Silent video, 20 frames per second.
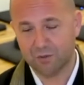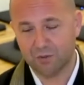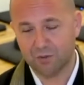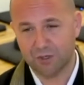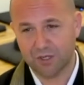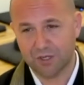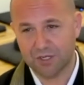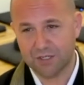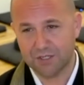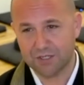
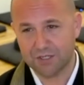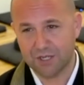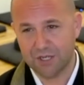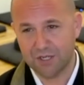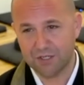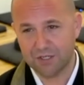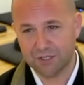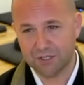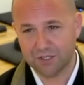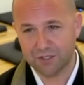
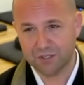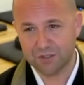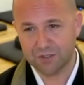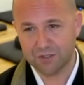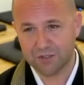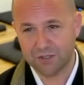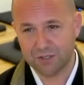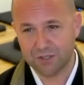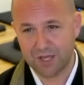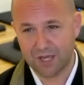organizations
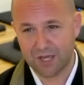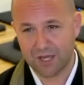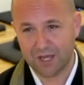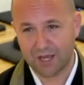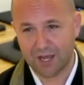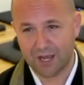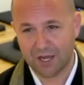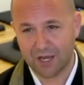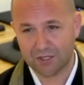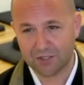that
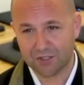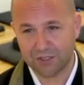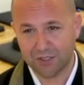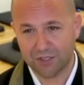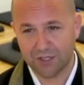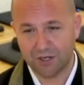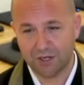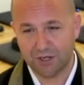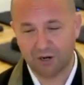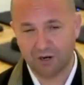
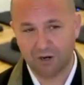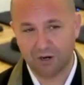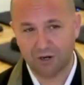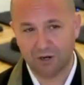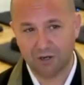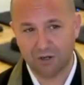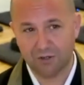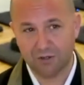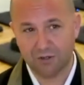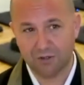actually
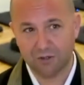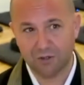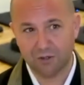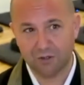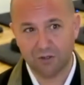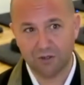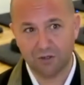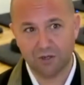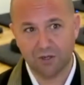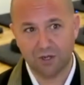are
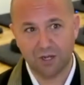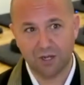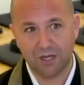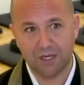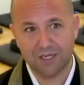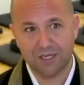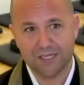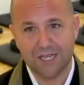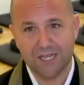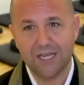
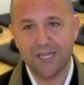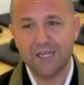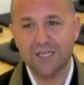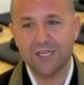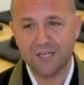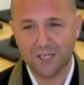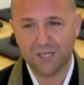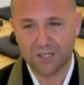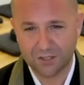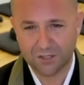
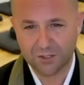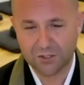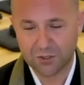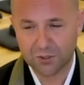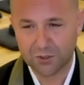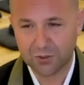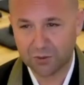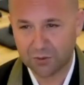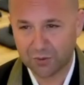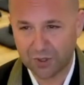tending
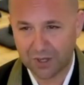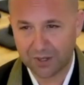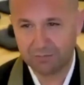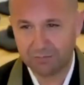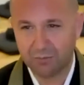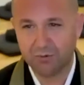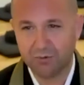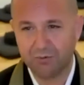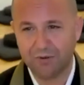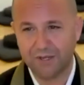to and
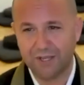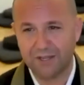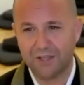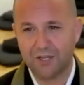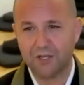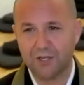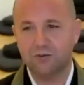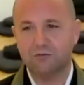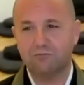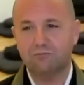moving in the
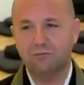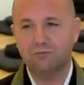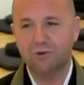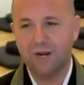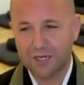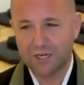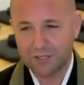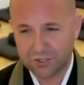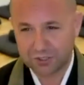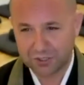
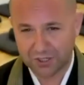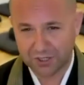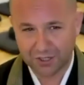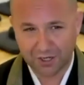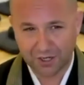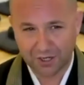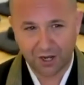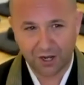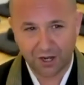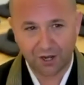direction
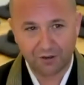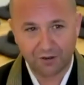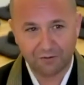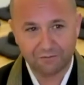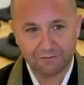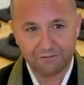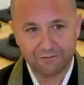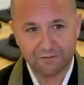of,